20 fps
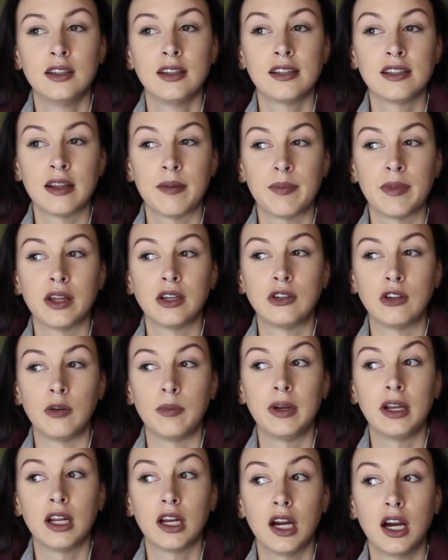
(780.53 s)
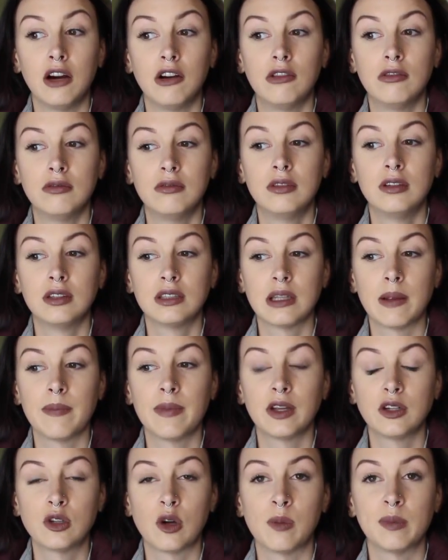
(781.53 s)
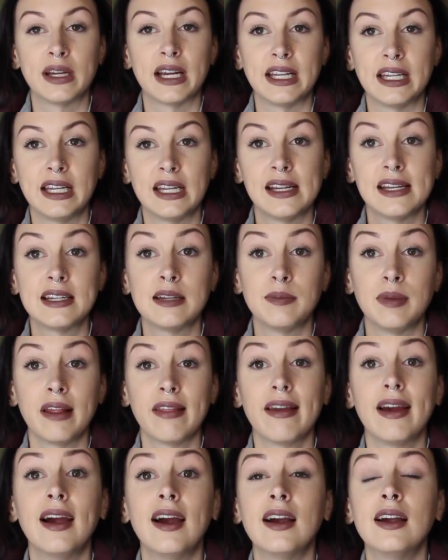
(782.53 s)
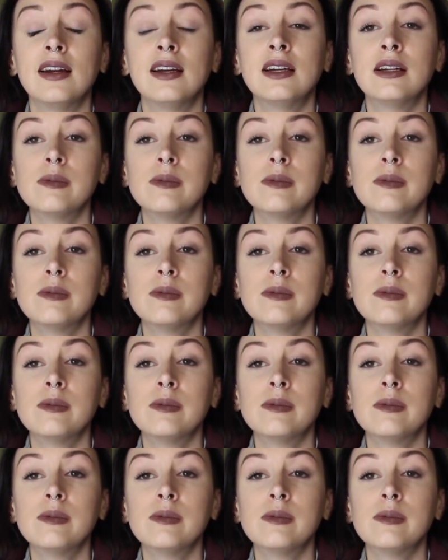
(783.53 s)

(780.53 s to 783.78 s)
Something told me to go. Something told me I needed to be there.